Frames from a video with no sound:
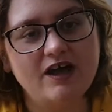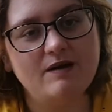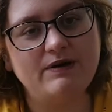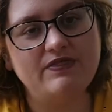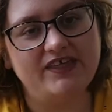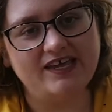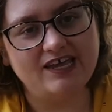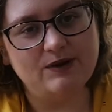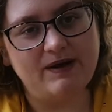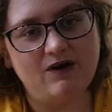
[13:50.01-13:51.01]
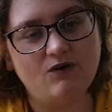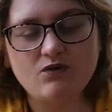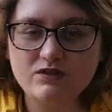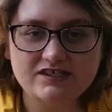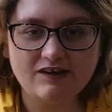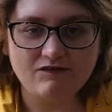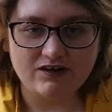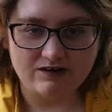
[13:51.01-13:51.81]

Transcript: by thinking about all the different